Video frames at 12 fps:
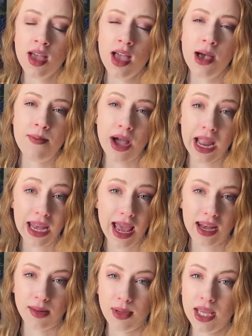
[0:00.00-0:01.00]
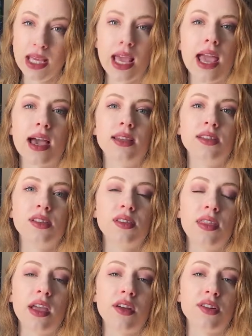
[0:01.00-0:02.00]
by an enemy and
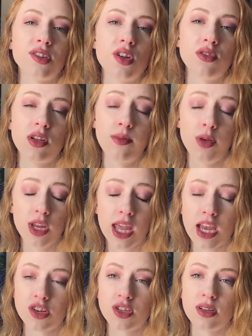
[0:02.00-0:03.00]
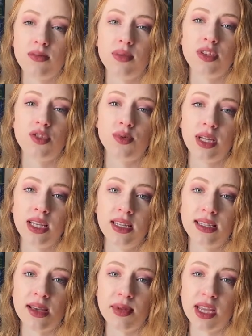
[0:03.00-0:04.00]
there's no communication between
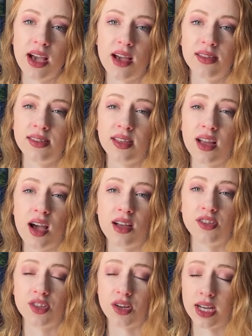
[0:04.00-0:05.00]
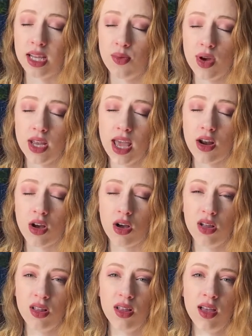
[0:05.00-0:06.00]
demigods and gods or anyone at
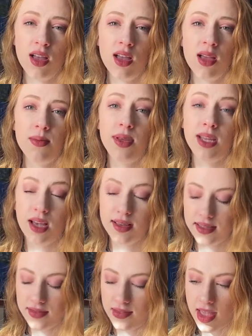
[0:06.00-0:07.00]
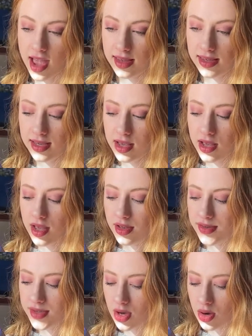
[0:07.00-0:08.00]
all because of that.
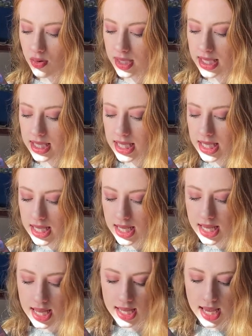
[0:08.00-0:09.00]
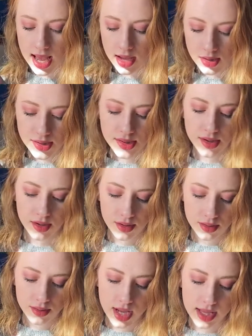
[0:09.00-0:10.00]
So he
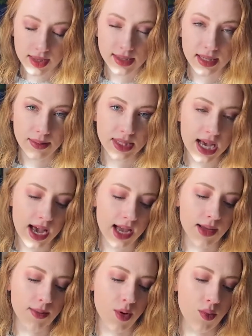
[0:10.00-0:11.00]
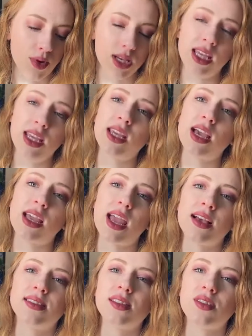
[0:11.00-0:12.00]
also, at the same time, when he got
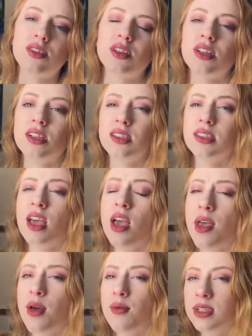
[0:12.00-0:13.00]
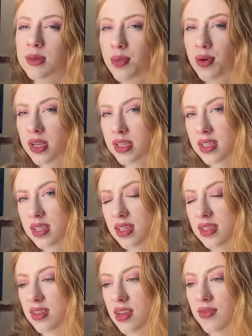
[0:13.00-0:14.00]
cast onto Earth, was put into this
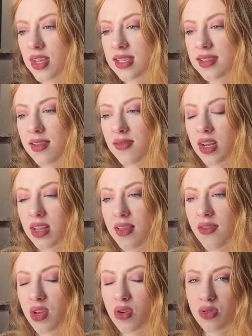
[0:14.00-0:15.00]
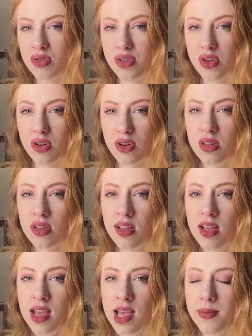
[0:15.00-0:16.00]
service of an 11-year-old girl,
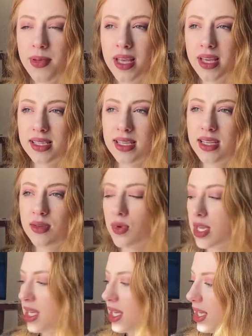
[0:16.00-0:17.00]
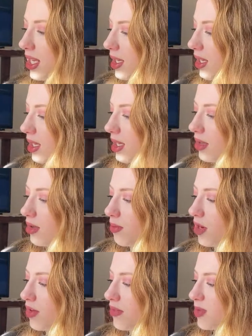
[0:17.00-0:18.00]
because
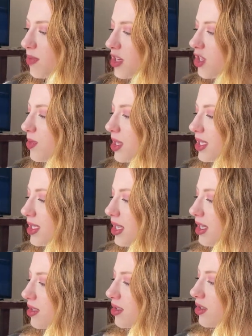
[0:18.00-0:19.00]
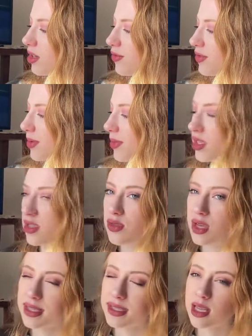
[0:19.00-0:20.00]
part of his punishment is he has to serve someone, so he
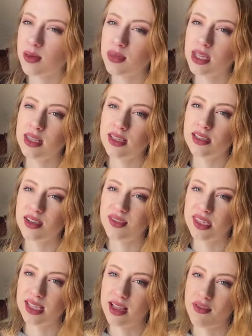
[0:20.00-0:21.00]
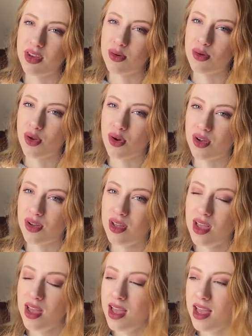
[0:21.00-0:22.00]
has to completely serve this 11-year-old girl.
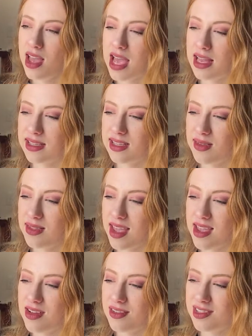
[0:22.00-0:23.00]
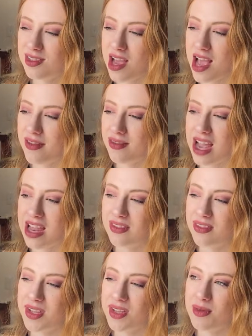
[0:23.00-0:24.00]
And so they also have kind of
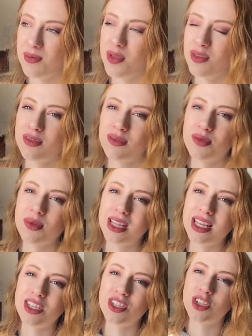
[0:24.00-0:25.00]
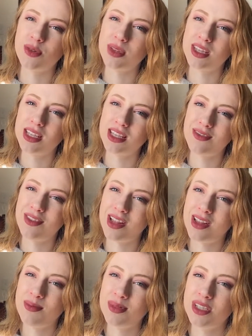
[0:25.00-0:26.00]
like a beautiful relationship that they
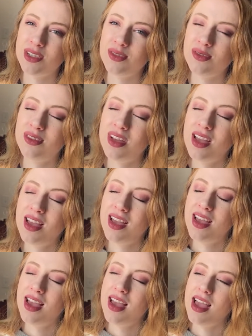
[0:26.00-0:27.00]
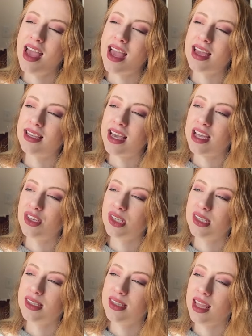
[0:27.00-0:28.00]
develop too. And I
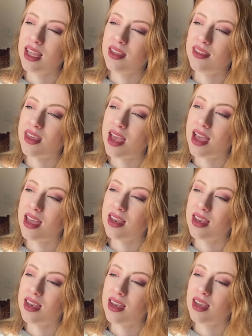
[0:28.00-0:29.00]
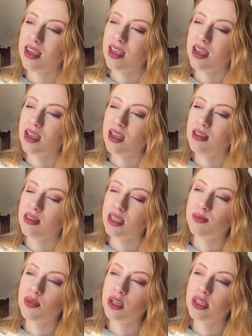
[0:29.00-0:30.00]
just think that this
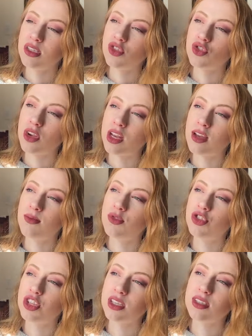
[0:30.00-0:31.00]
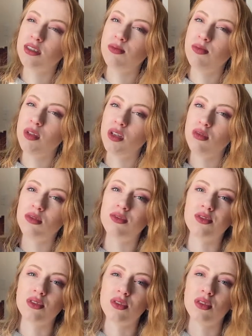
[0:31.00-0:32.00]
book is straight up just
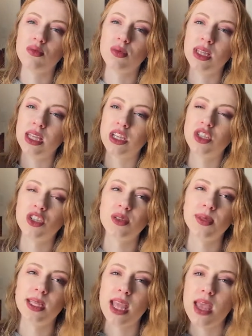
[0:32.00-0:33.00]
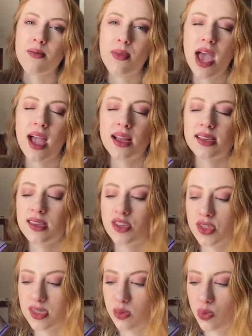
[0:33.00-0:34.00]
beautiful. The relationships and the impacts, and
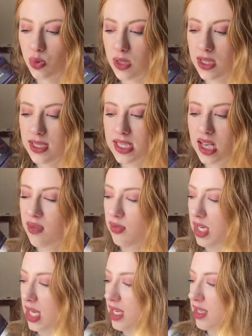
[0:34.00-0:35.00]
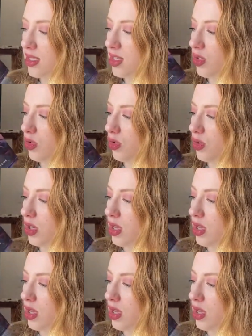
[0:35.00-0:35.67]
just really delving into